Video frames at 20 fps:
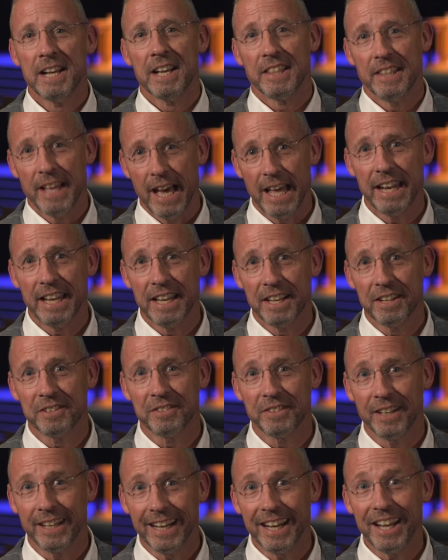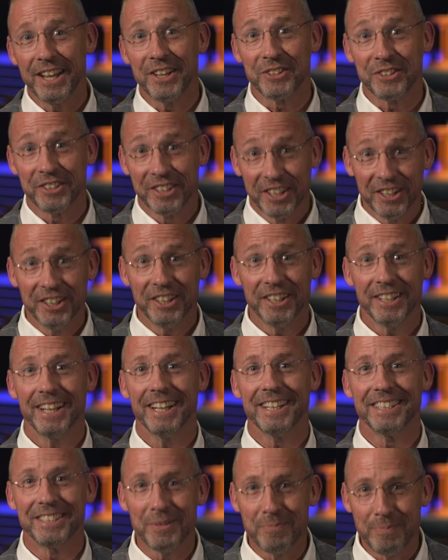That is, that it is
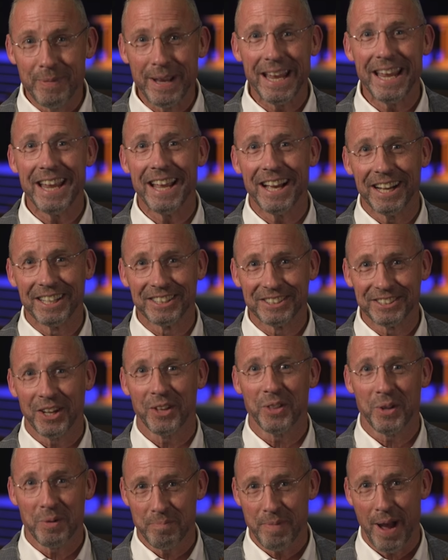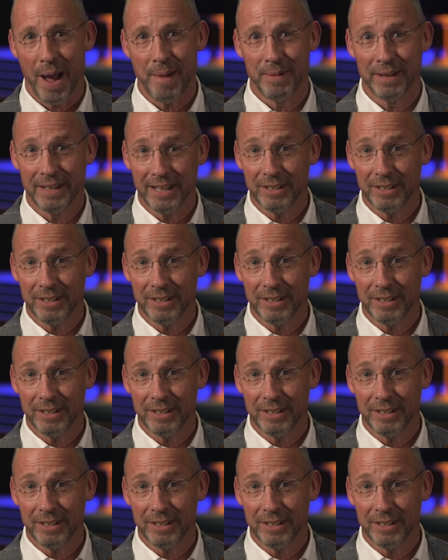good to be a Southern Baptist.